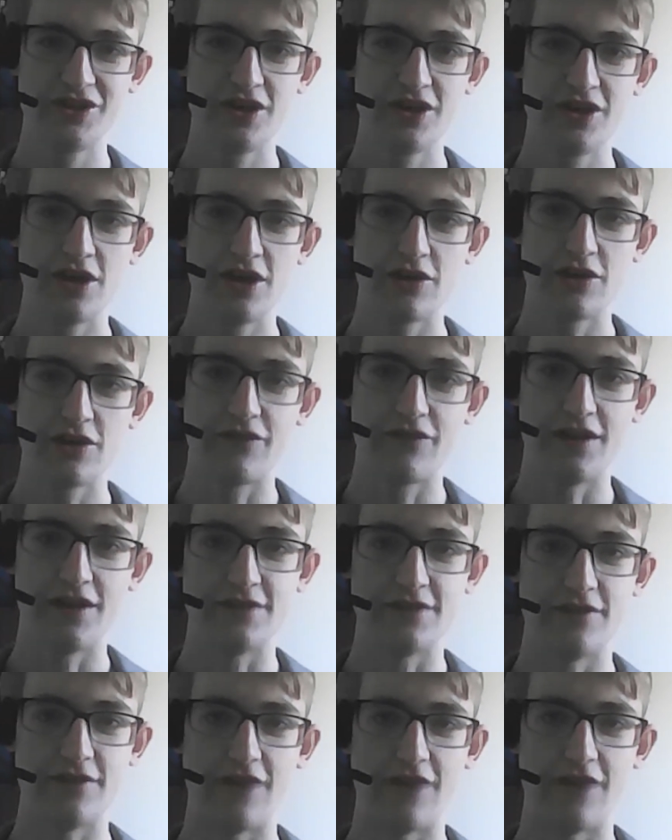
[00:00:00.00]
Don't feel
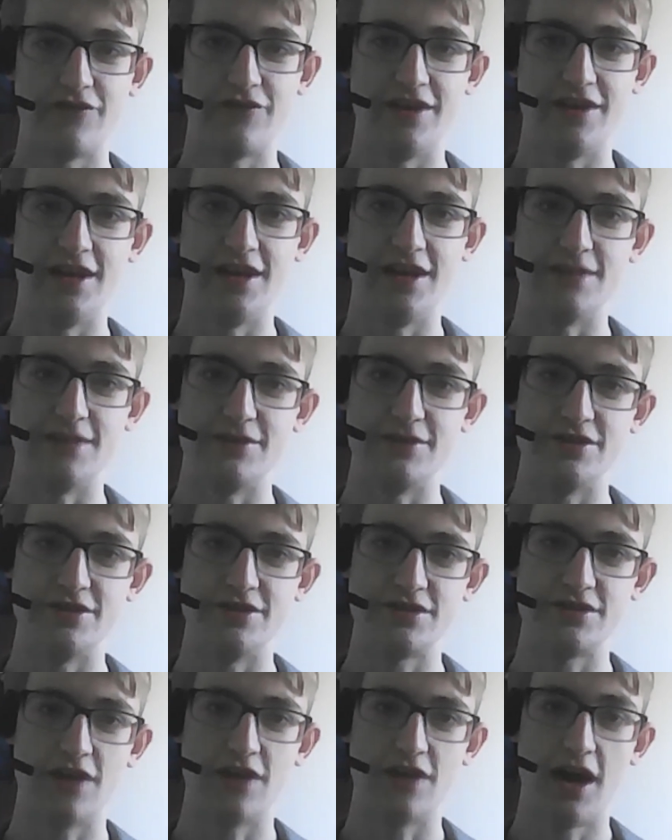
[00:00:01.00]
as though you have to write nearly as much
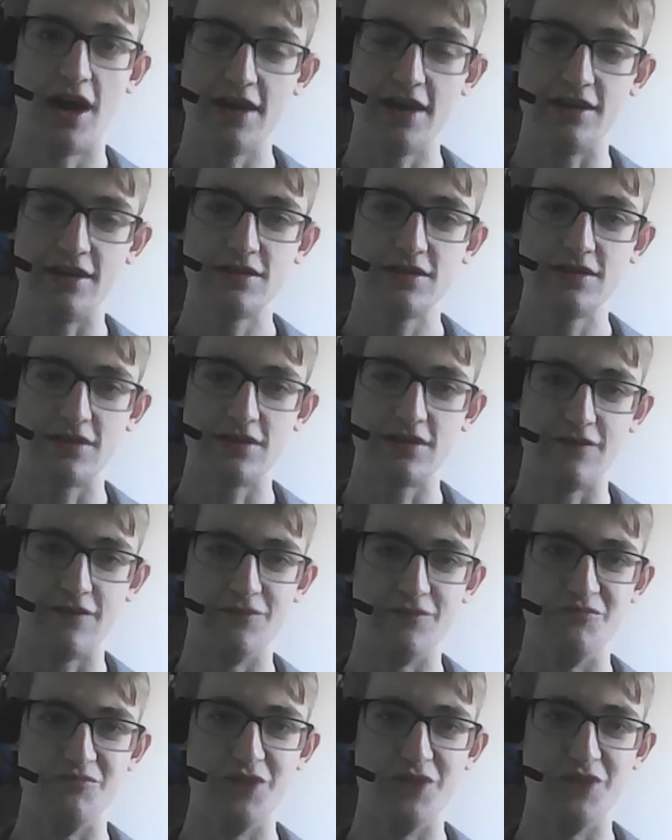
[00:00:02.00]
as I did, if
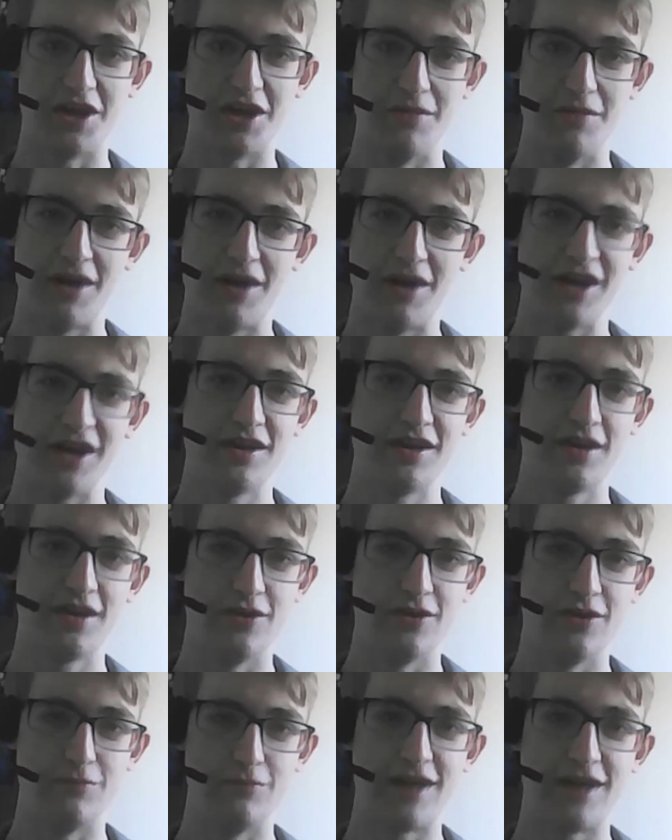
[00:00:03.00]
you're looking at mine,
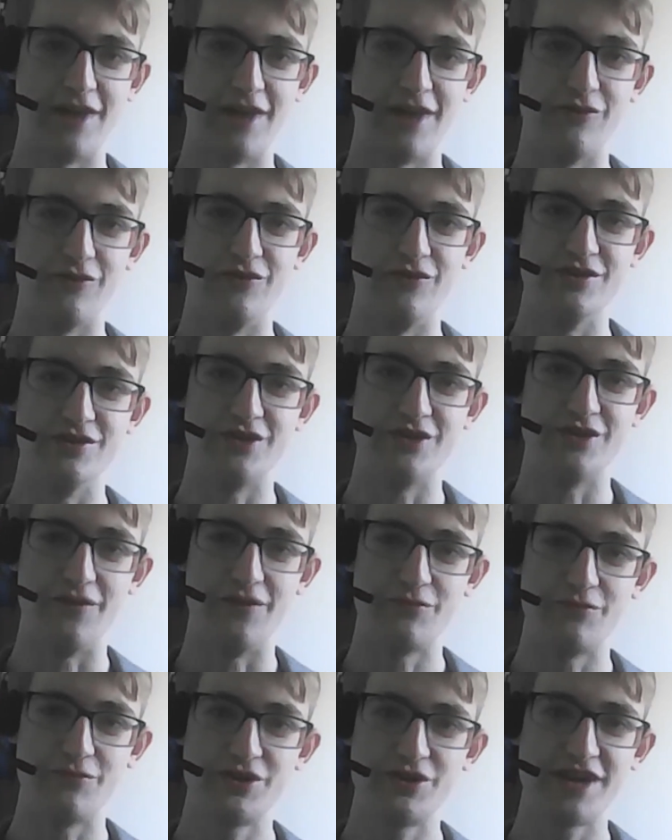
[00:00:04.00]
in your planning review at the start of
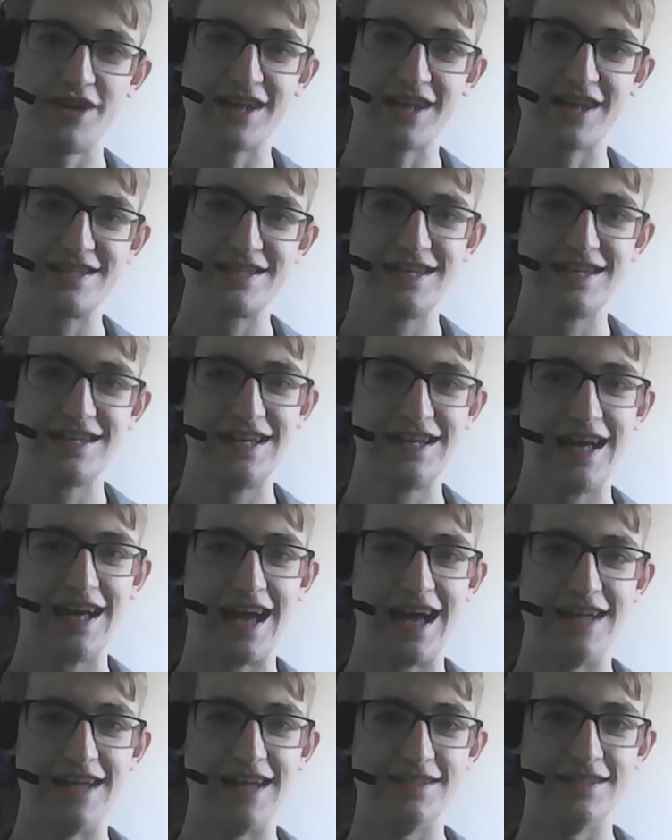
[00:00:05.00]
your project,
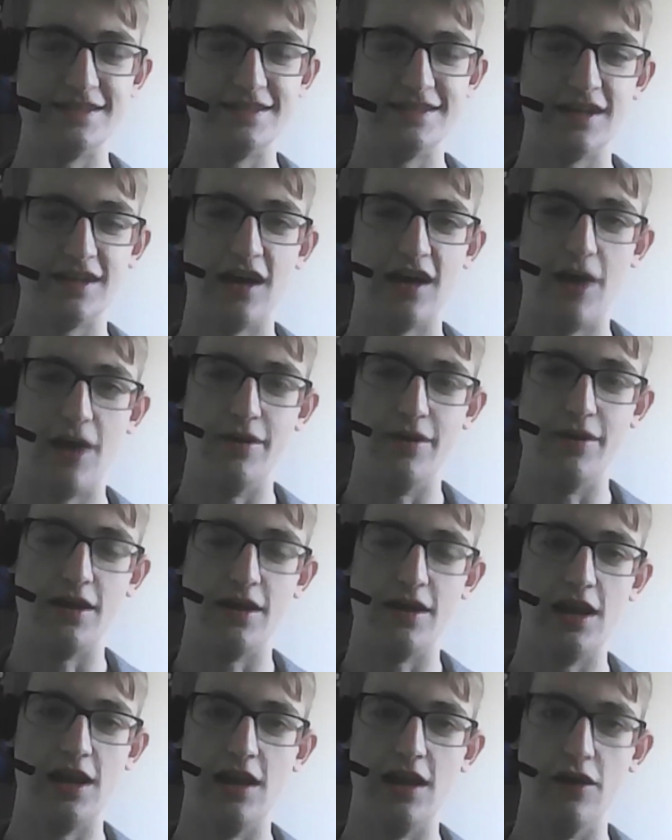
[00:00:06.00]
as I went
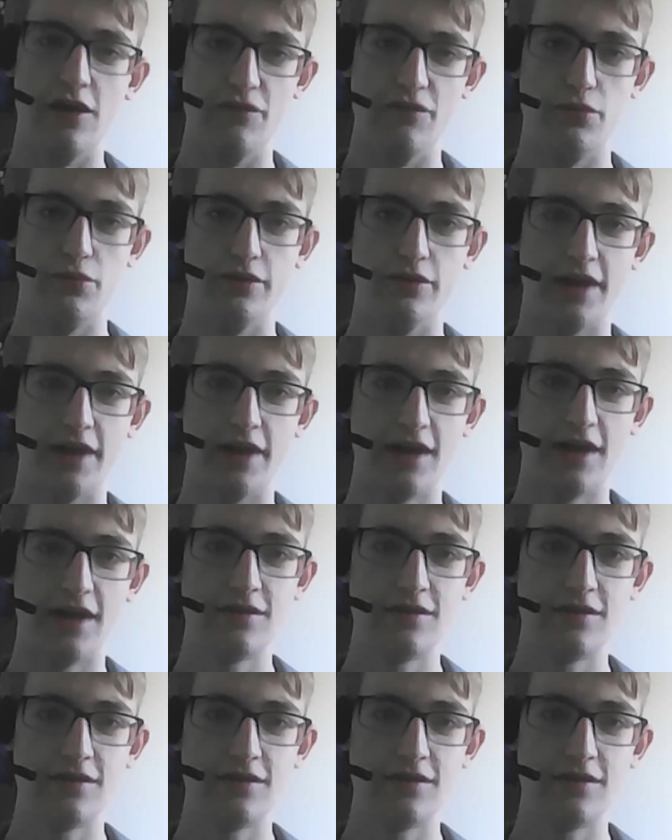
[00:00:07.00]
a little overboard there.